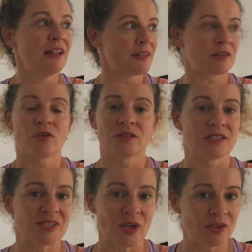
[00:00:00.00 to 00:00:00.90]
that
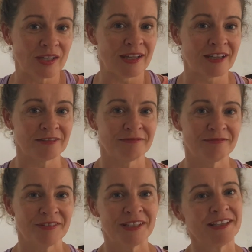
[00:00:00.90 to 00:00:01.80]
trust is totally there.
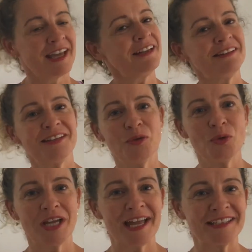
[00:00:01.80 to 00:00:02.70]
Anything you
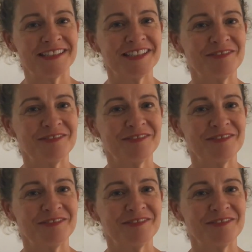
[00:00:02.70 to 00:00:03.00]
want to add?